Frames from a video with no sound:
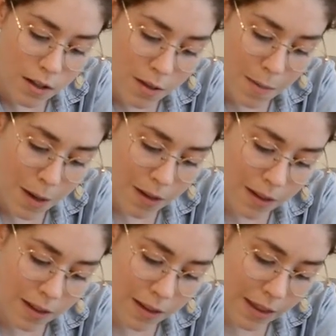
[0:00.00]
to make you
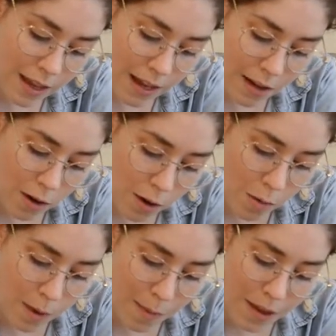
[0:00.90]
think, oh,
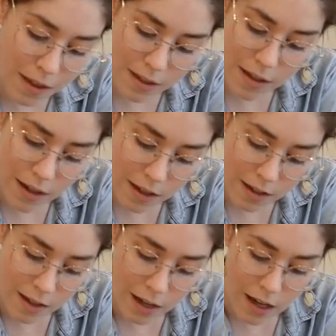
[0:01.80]
maybe the sun
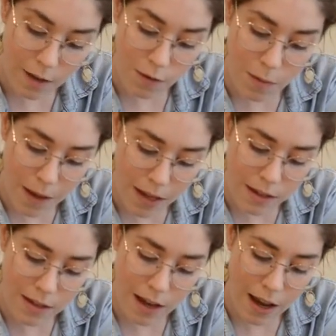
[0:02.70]
isn't hitting from that
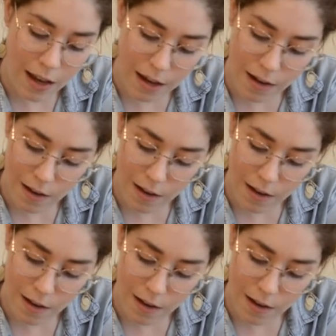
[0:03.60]
side.